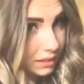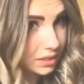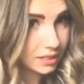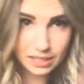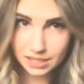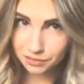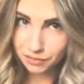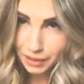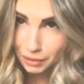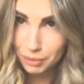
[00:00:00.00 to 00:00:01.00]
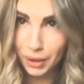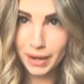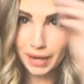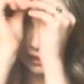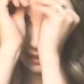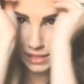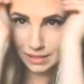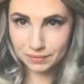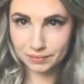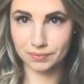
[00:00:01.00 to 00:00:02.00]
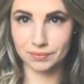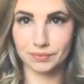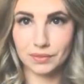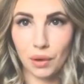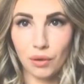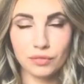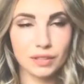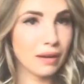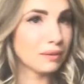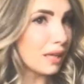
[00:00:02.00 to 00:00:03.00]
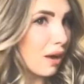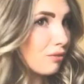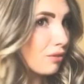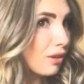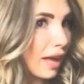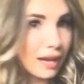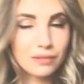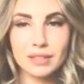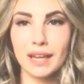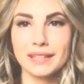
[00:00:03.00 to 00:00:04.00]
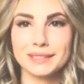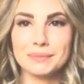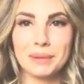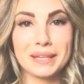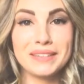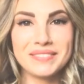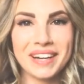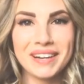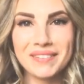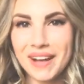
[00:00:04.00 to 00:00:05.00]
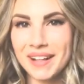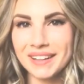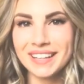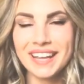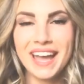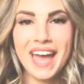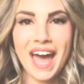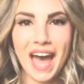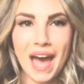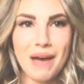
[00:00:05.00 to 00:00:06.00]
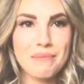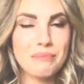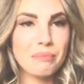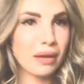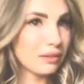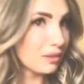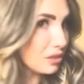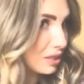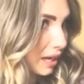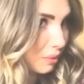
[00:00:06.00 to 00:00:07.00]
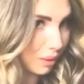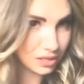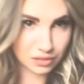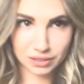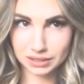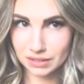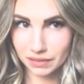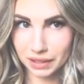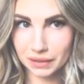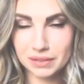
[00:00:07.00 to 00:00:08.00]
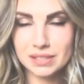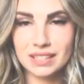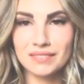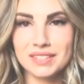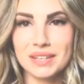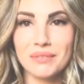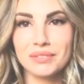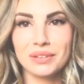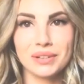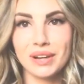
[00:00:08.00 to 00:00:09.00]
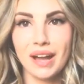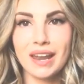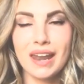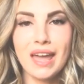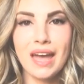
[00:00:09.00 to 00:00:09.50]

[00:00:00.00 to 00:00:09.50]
So this is the final product. Hopefully that was helpful. I don't think I explained it very well, but you can just kind of watch the rest of the video to see if it's helpful or not.